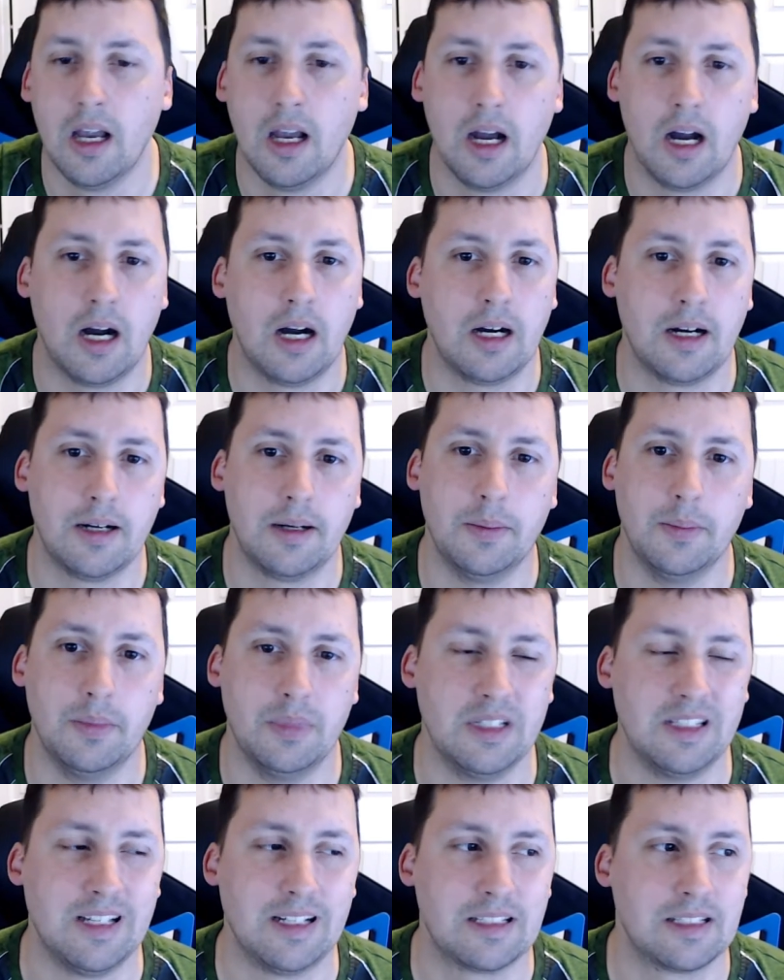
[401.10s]
um, but
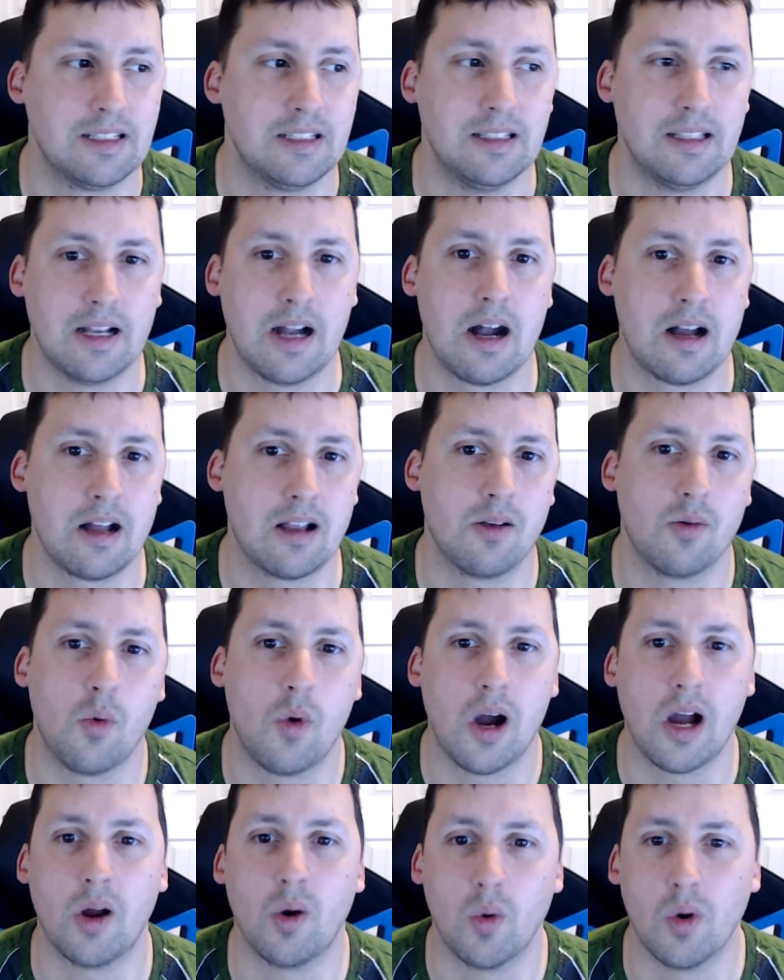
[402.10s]
that's not
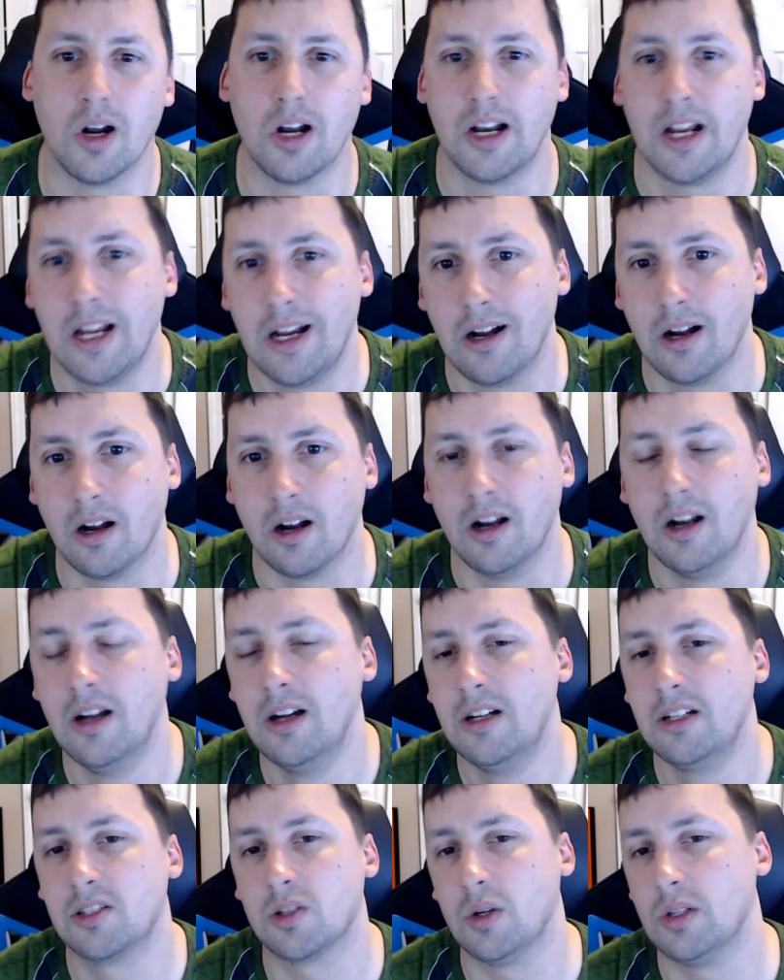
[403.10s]
why we're here.
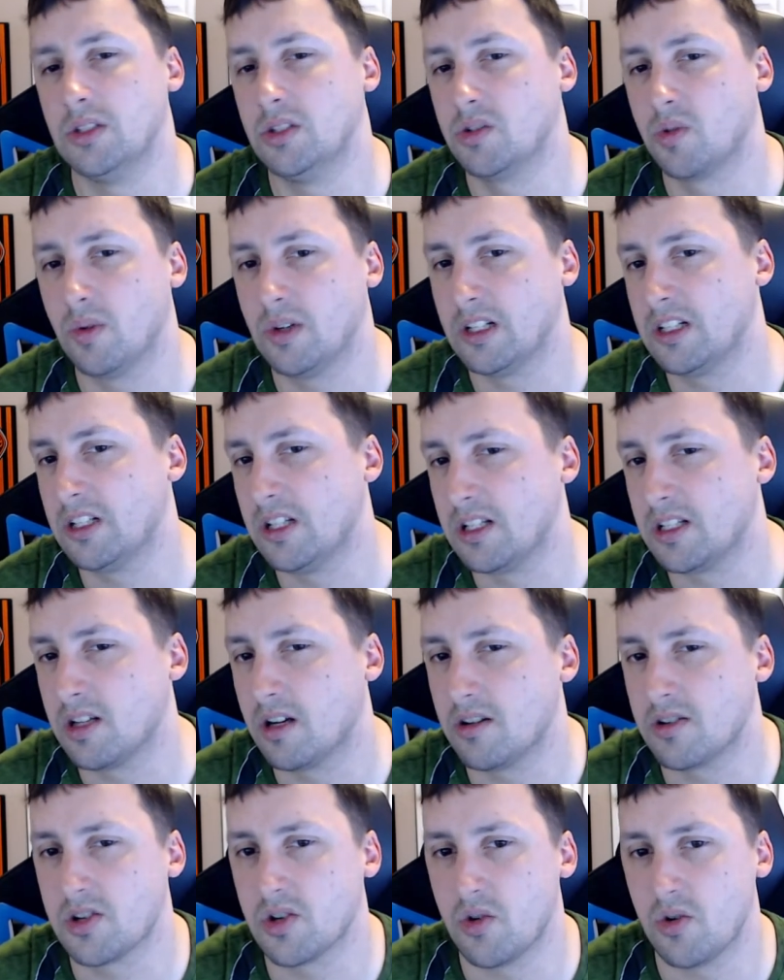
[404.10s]
So I just wanted to
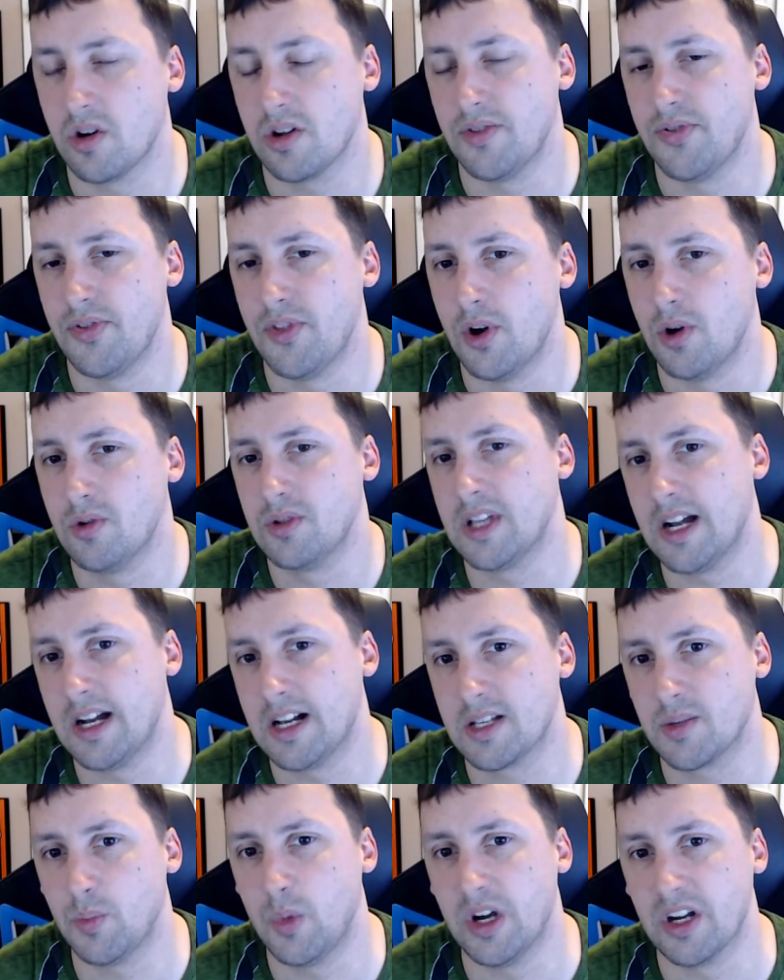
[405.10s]
touch on those
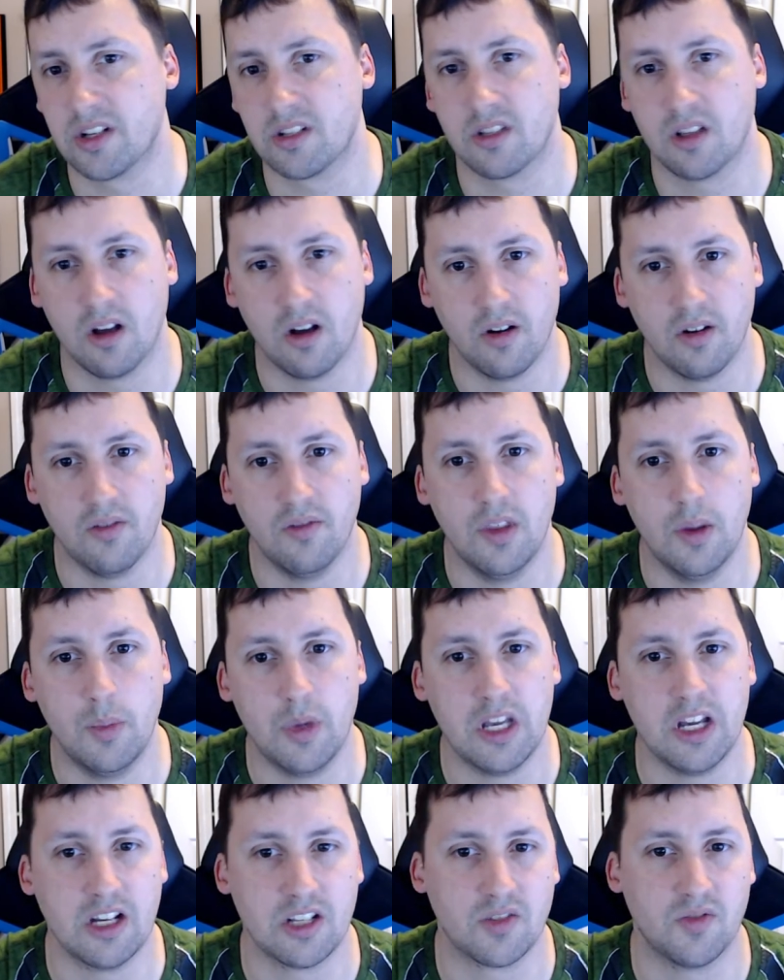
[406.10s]
aspects of the
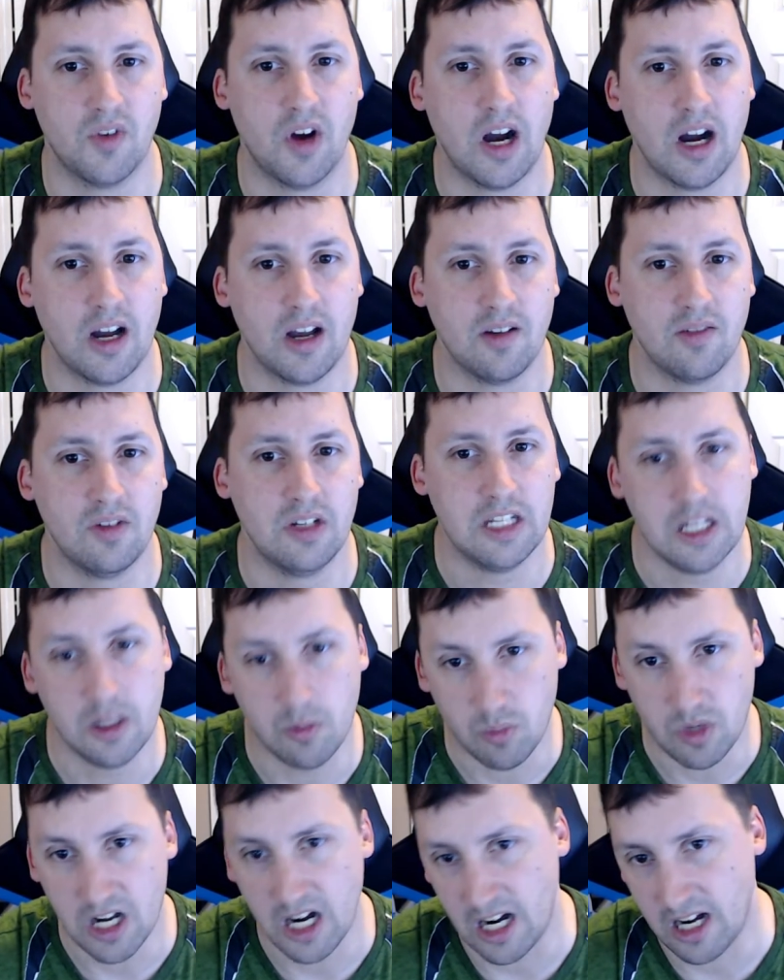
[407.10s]
PS5 deep
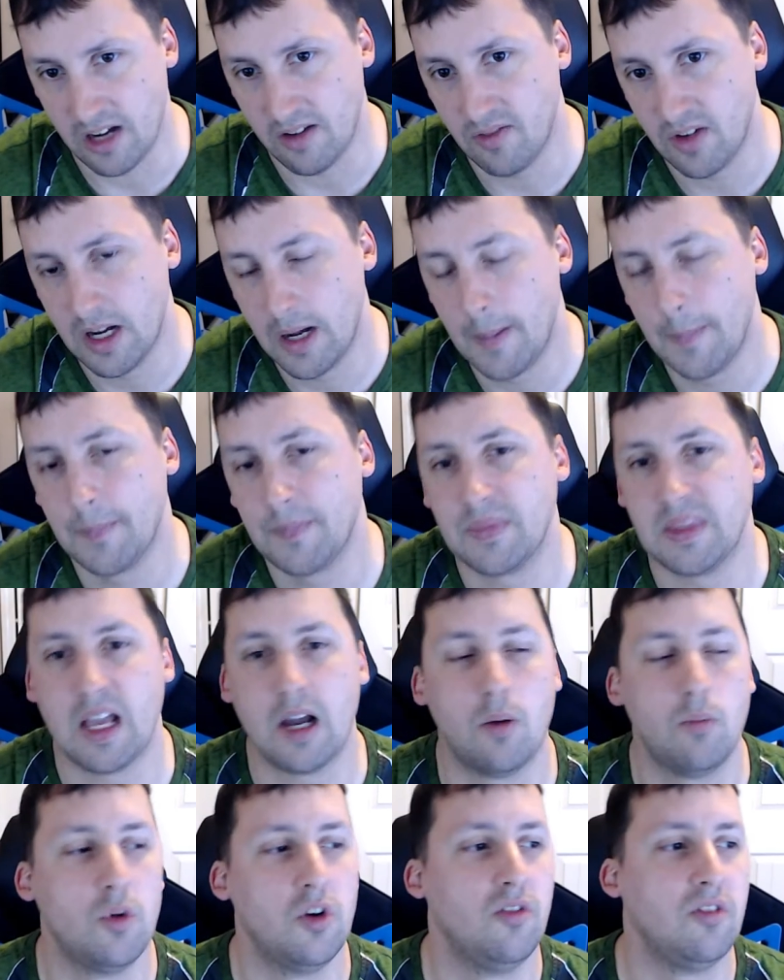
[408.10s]
dive. Now
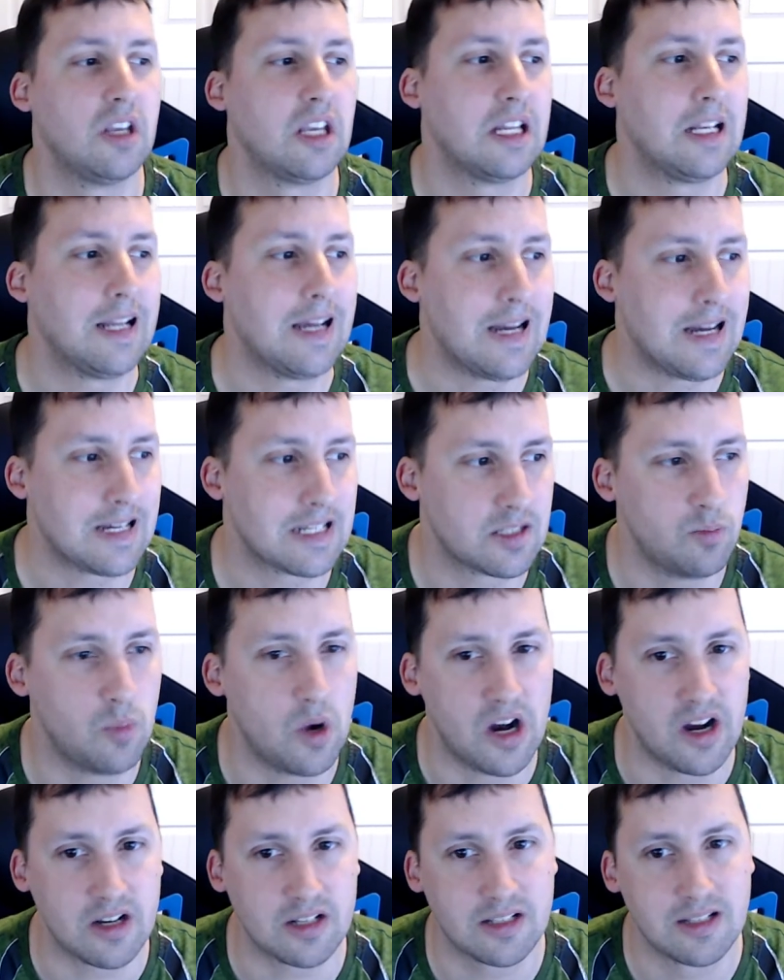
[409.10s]
moving into
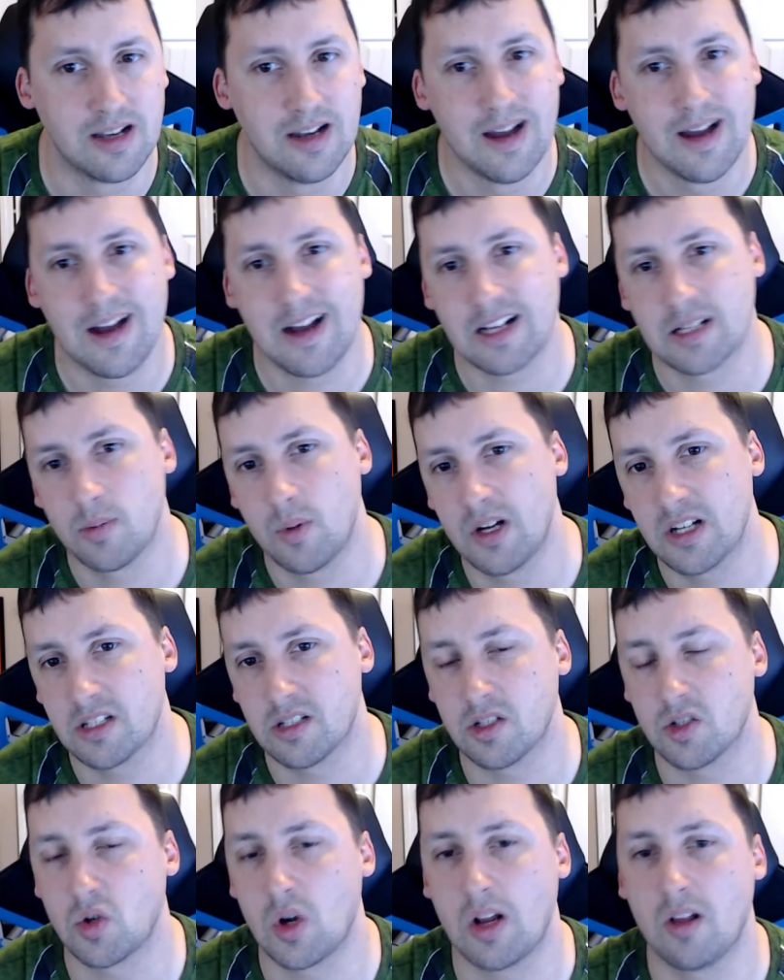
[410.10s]
Xbox. Xbox's
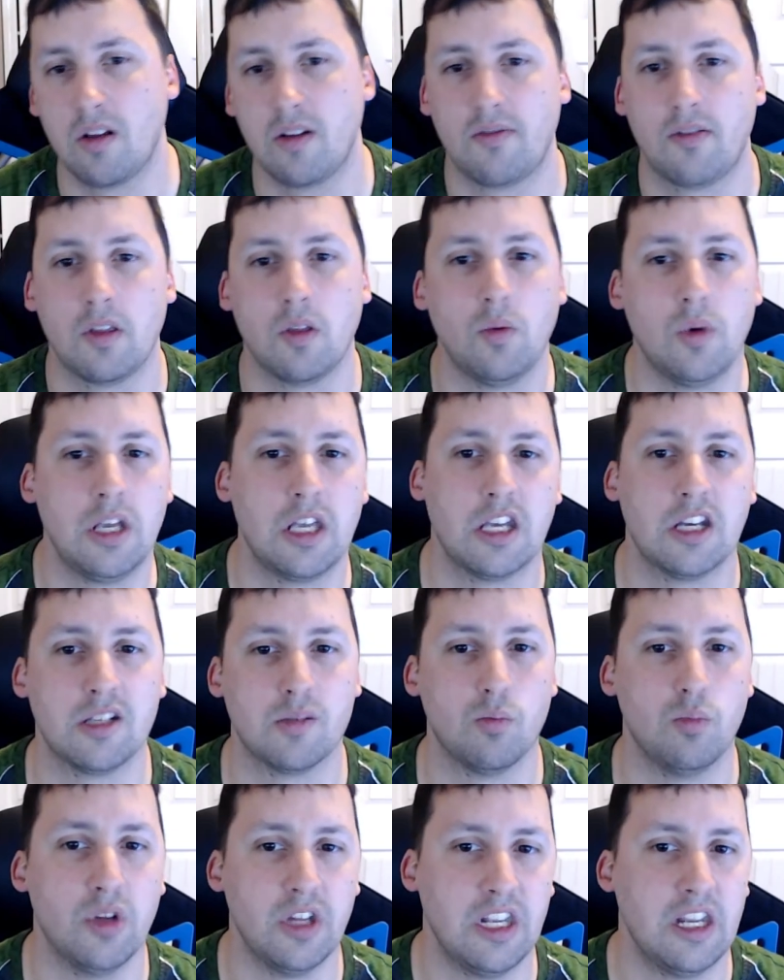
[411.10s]
trailer for the week is
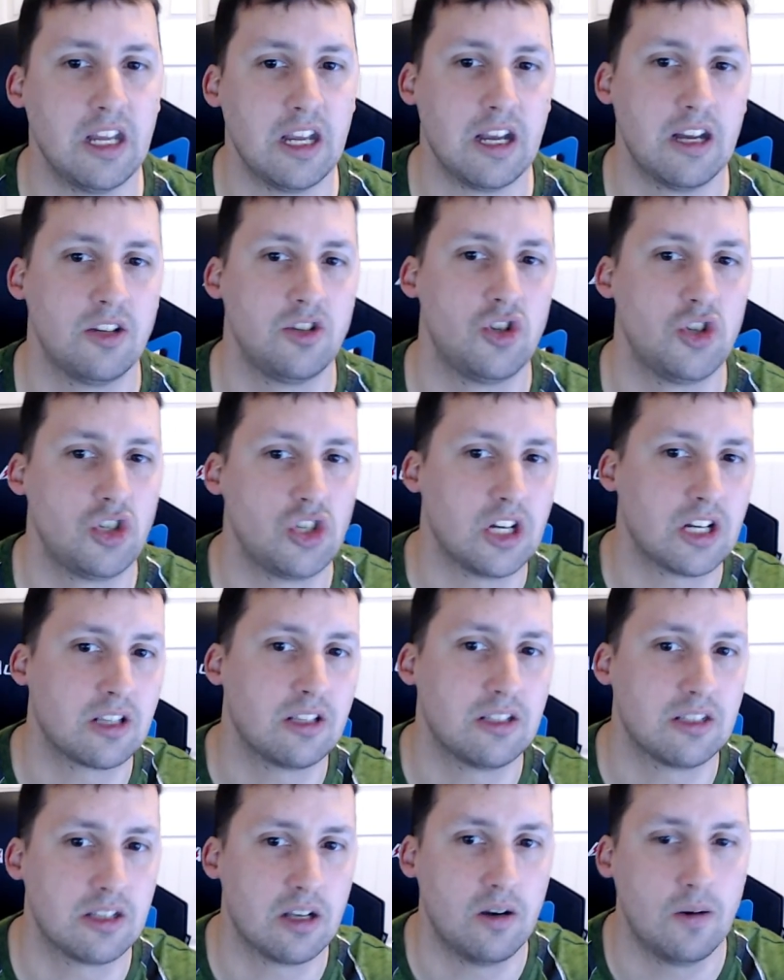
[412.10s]
Bleeding Edge. Check
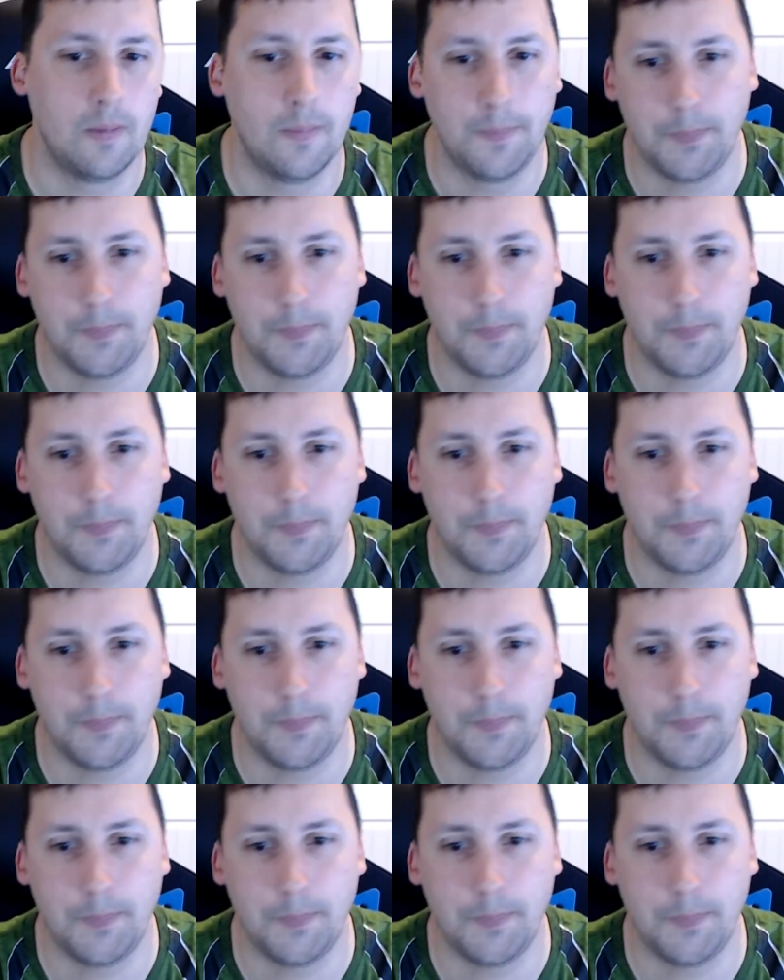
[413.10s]
this out.